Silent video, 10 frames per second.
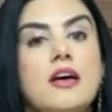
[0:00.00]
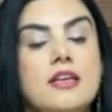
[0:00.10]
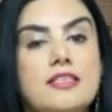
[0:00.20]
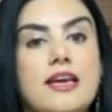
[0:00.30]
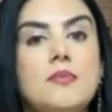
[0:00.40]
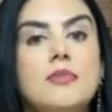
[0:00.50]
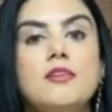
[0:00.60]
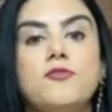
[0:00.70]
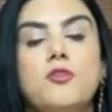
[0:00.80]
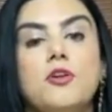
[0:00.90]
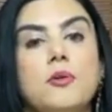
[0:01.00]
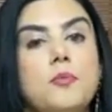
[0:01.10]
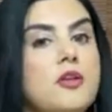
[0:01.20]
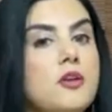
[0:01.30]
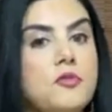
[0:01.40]
a tablet for a
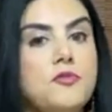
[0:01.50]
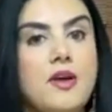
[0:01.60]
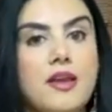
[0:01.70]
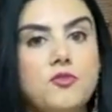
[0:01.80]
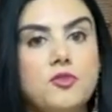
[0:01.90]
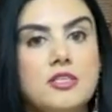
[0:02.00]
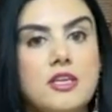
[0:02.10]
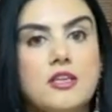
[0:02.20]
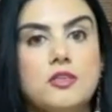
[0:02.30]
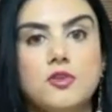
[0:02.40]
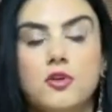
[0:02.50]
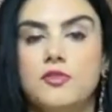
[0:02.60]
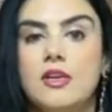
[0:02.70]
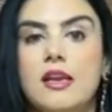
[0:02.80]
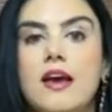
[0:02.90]
period of 5 to 10 years
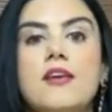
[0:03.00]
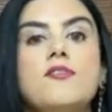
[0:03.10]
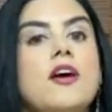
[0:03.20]
of their life